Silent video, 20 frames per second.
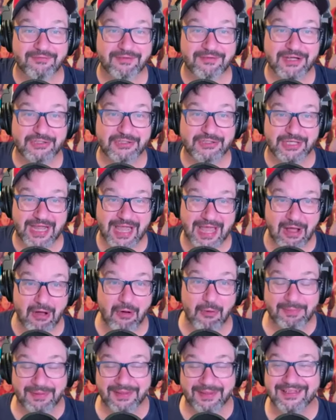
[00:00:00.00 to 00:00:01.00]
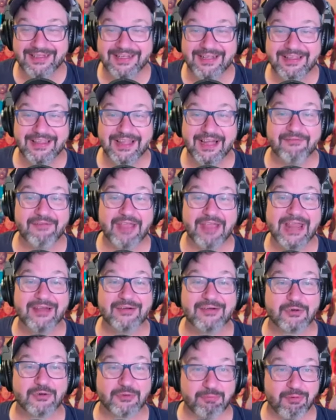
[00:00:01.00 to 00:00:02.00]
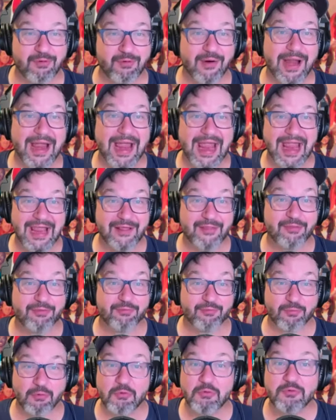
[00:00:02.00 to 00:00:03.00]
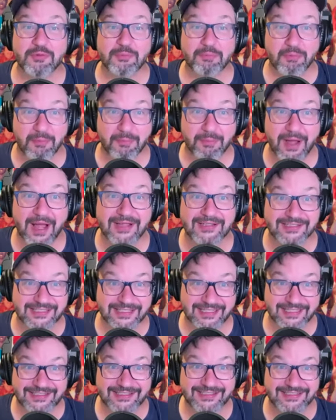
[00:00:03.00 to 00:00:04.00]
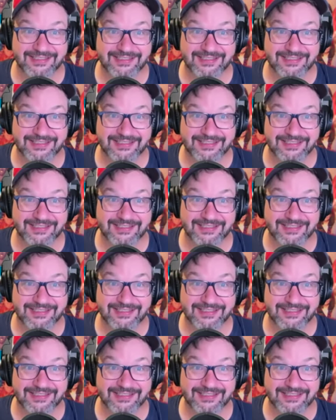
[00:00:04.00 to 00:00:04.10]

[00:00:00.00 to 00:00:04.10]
invasion help that yeah. have entered prey through the proboscis.